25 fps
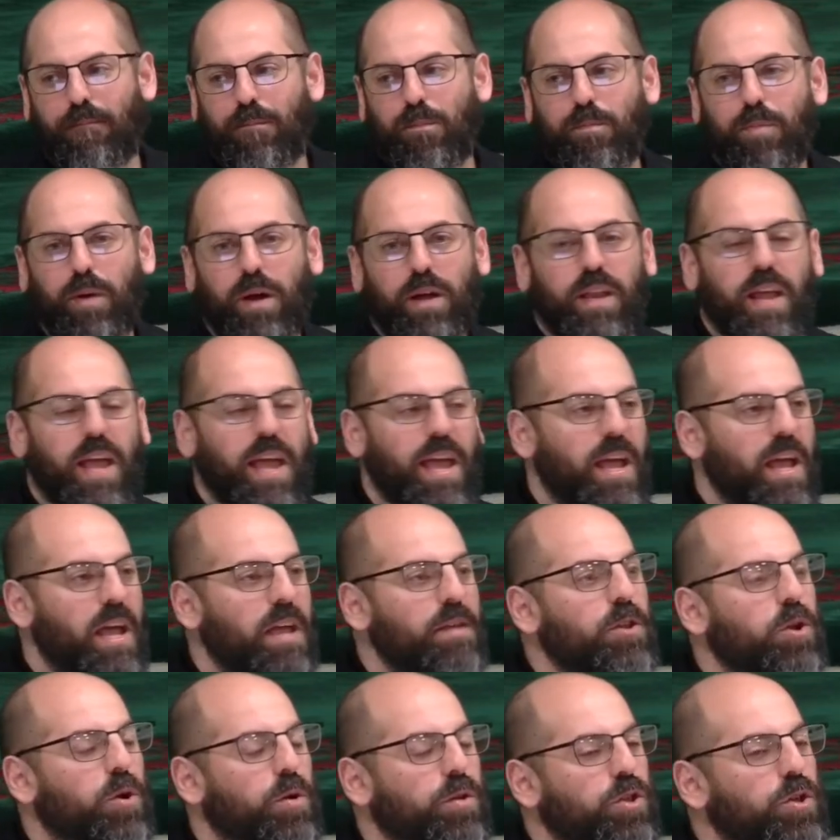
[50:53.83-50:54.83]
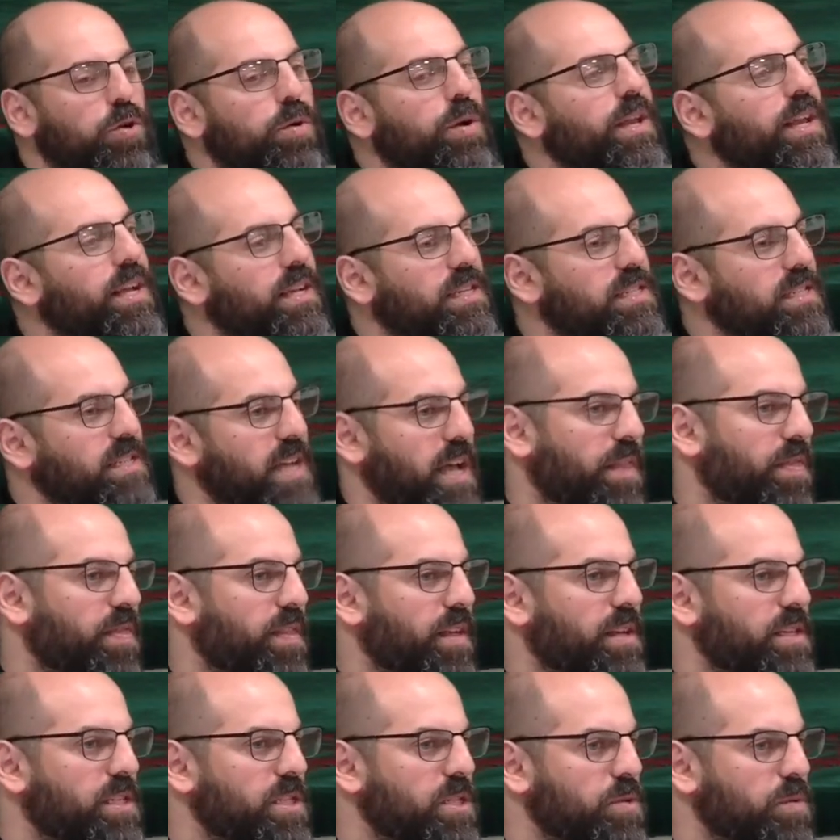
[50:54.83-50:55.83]
but, you know, you can extend
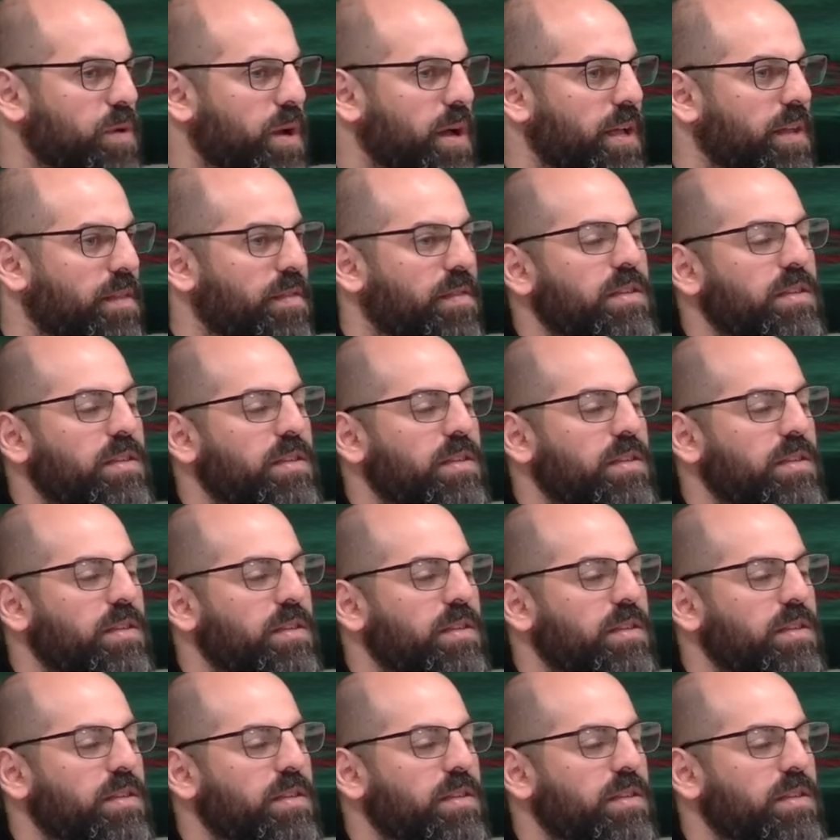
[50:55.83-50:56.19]
this, right?